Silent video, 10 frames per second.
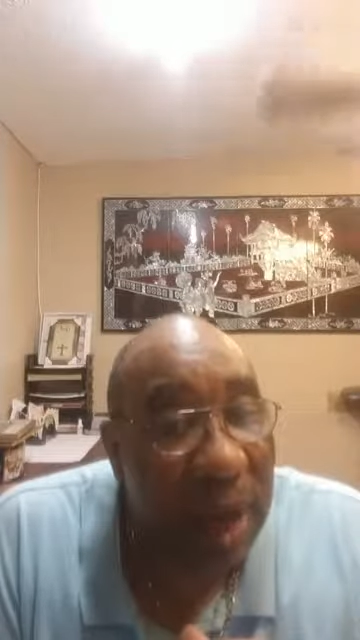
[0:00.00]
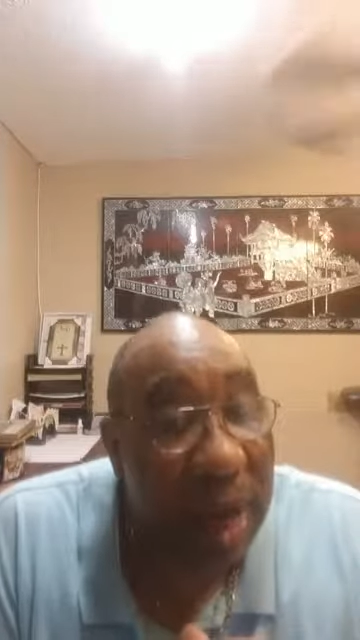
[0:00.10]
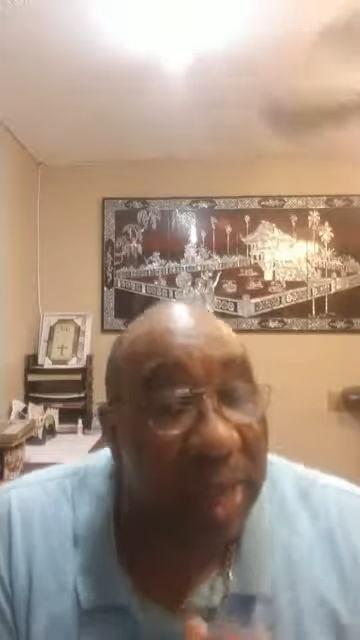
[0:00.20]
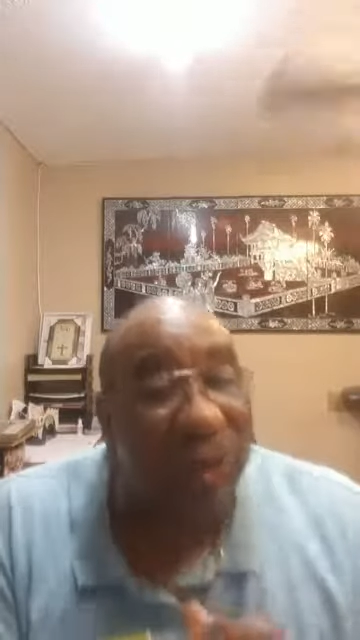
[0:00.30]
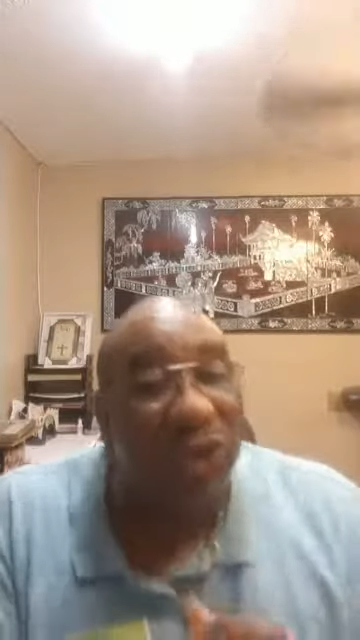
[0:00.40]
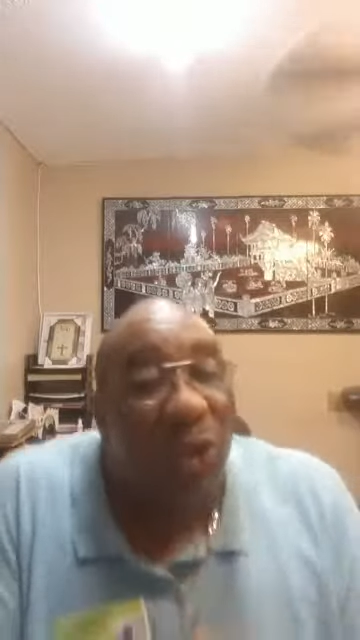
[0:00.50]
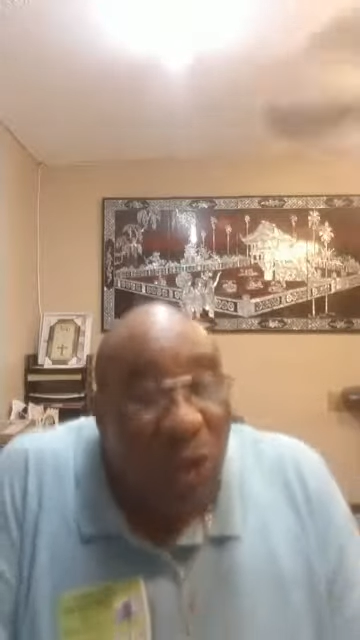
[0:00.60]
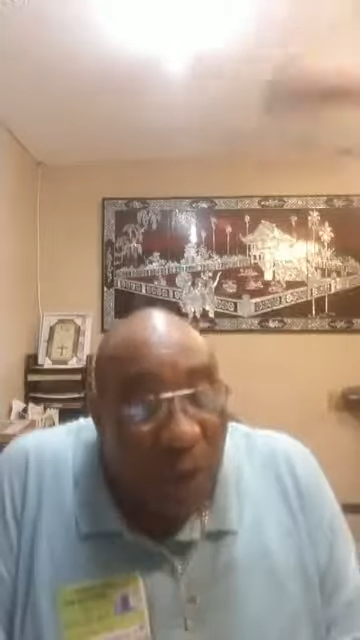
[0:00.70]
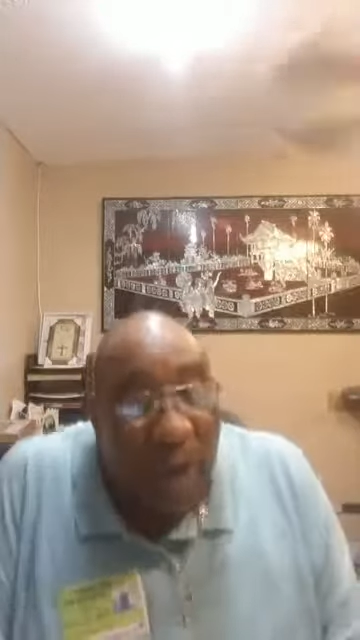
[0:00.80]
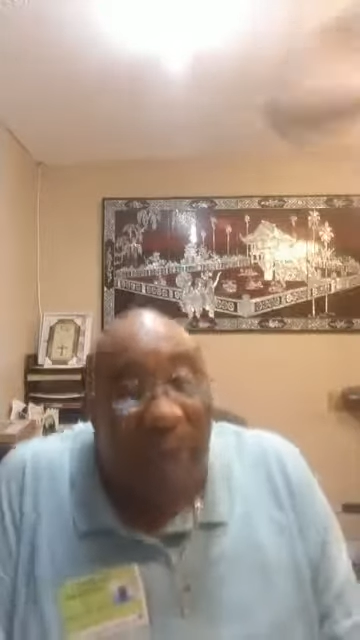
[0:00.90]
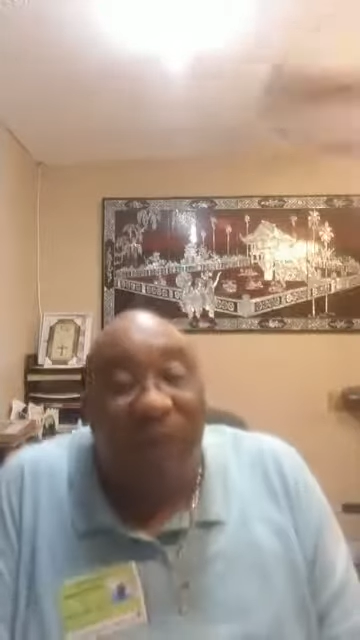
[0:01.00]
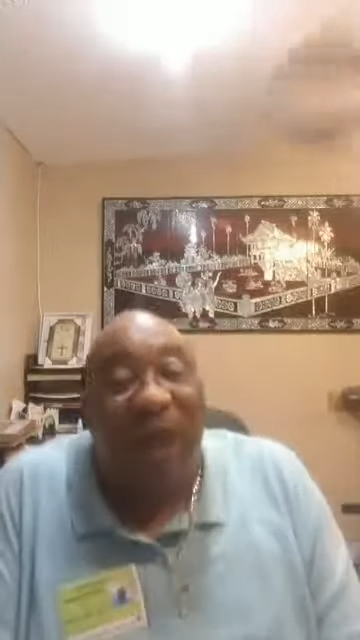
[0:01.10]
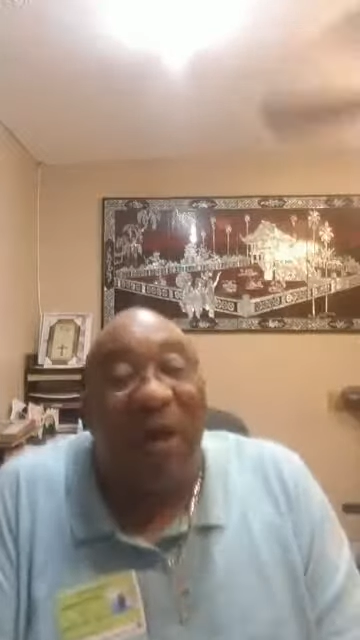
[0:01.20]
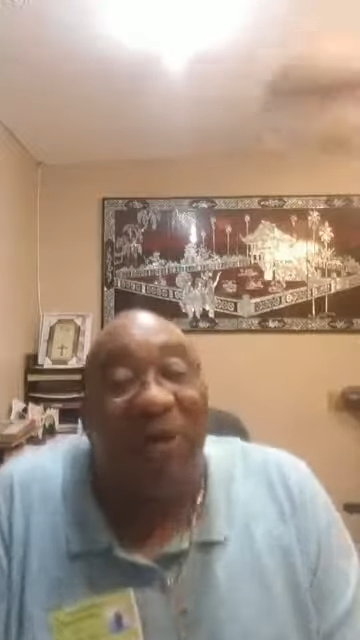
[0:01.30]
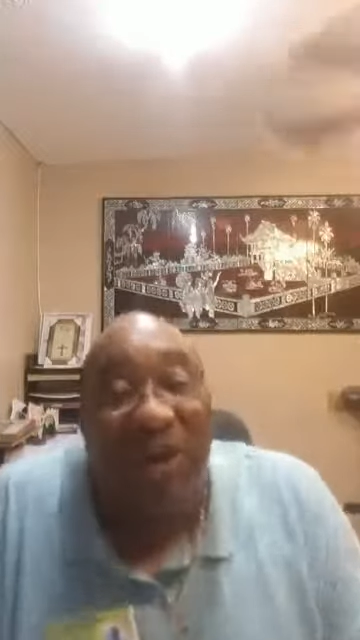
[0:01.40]
And so you have a
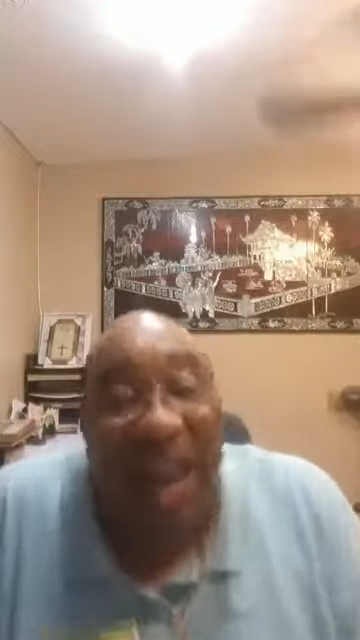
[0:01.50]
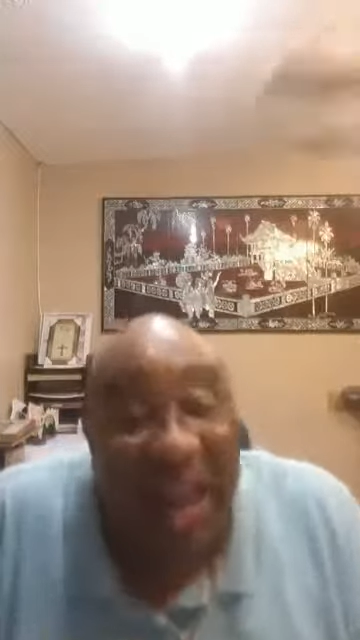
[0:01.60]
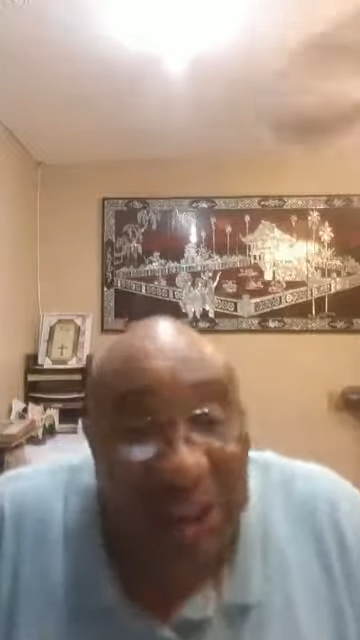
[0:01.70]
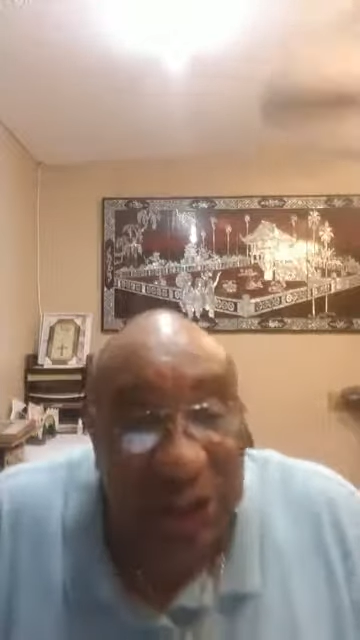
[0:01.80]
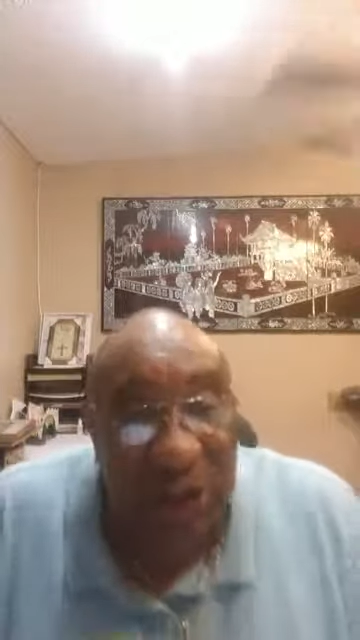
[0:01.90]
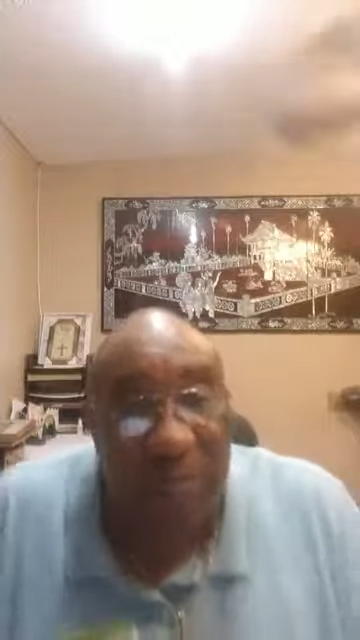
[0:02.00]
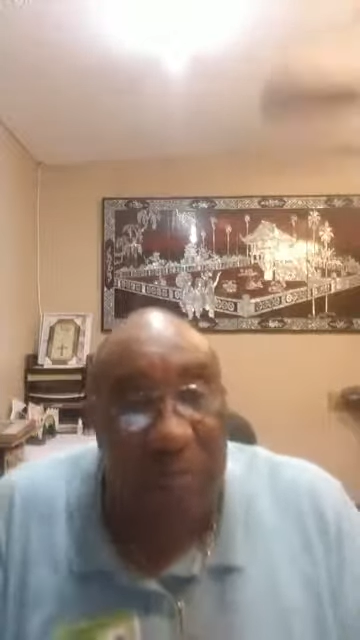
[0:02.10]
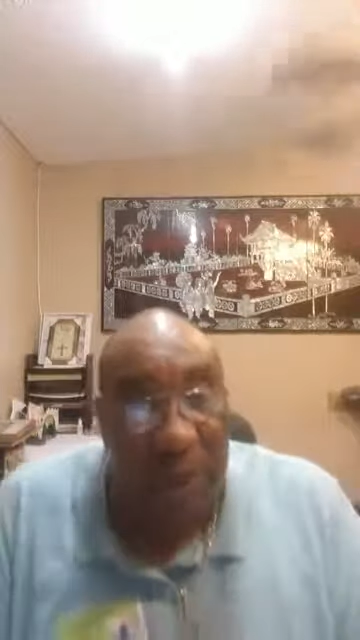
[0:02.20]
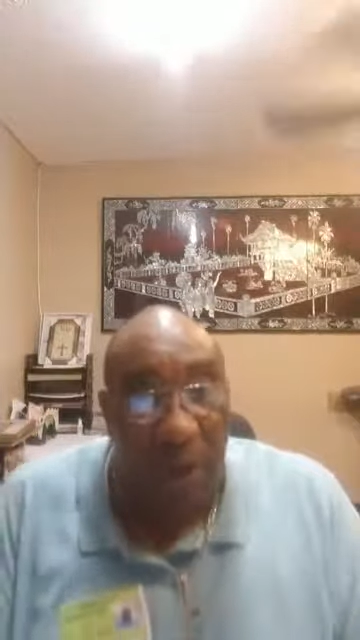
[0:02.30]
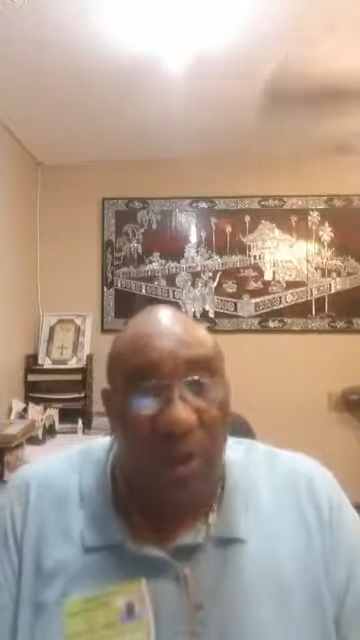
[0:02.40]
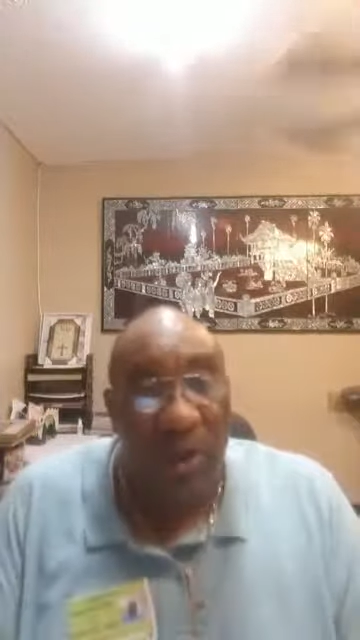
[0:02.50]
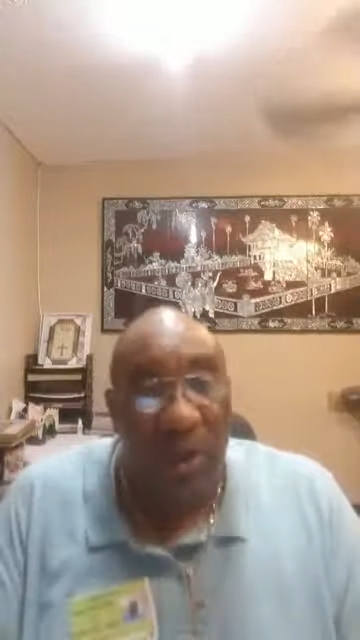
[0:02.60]
foundation built